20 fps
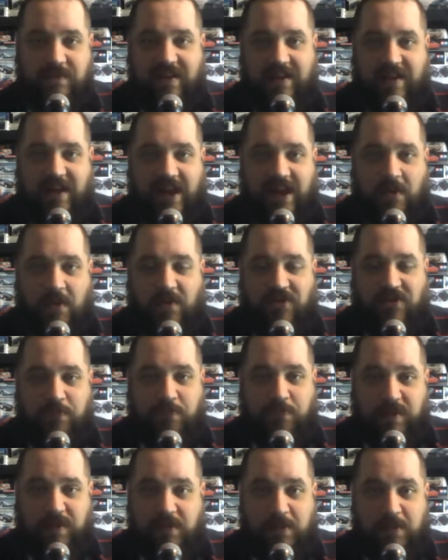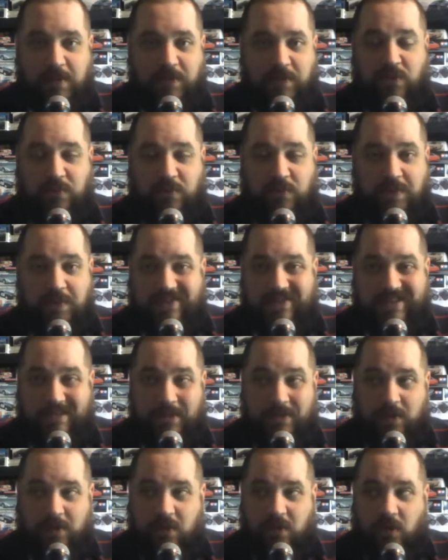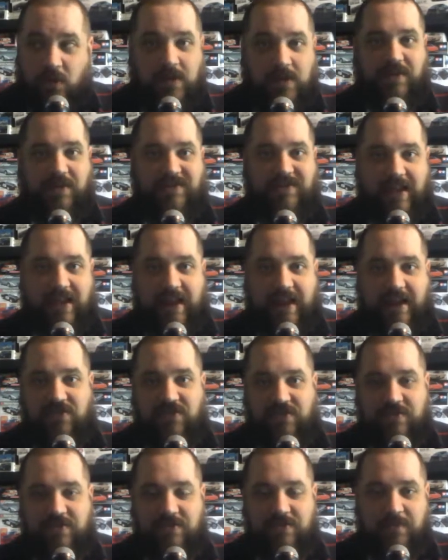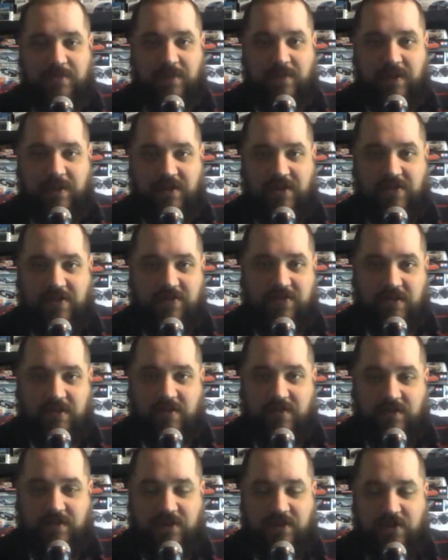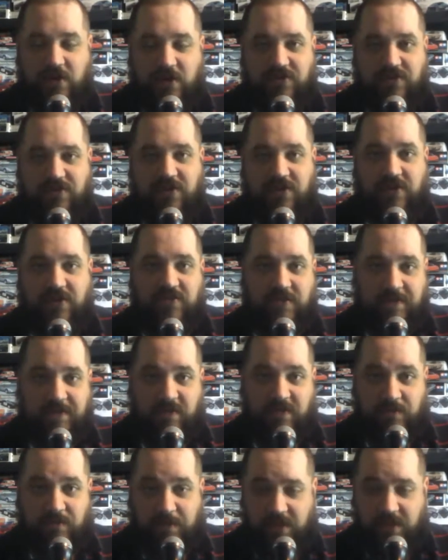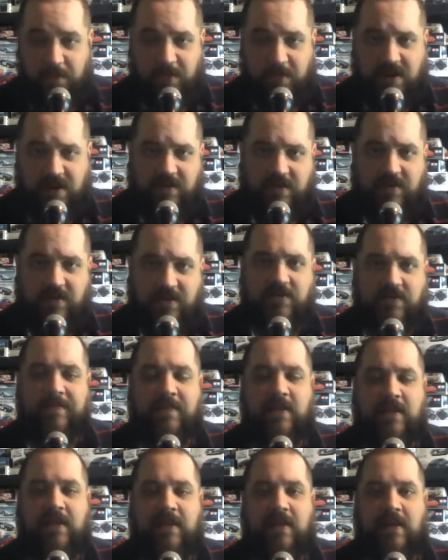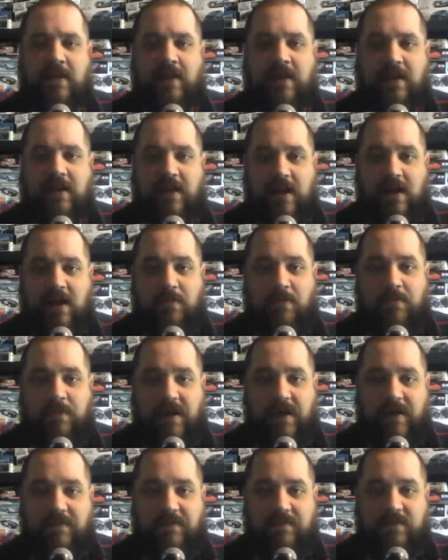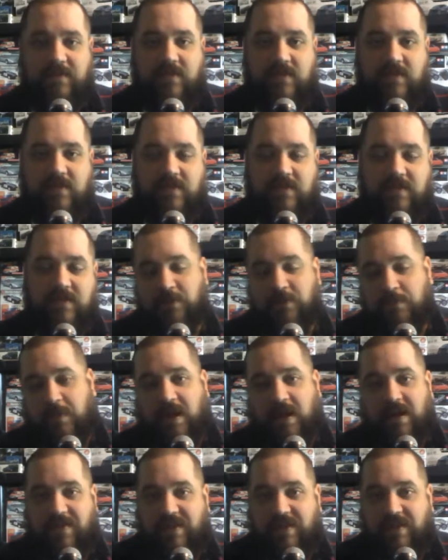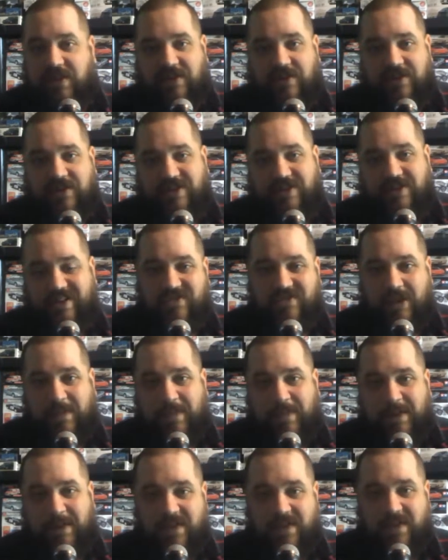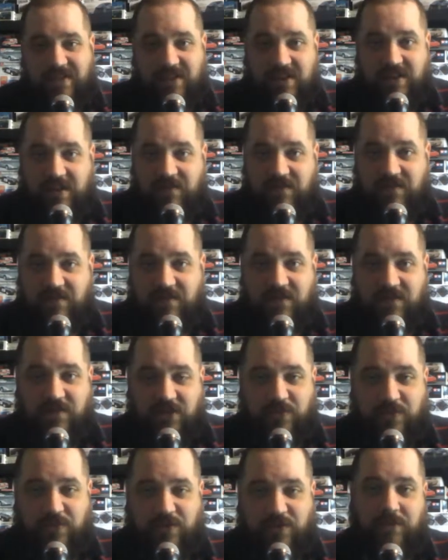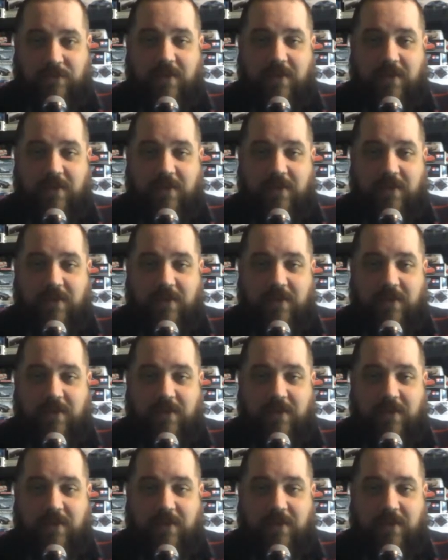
I watch plenty of people who seem to only build tanks because, you can always learn something from other modelers. But then you probably, you're going to skip out on these info videos we do.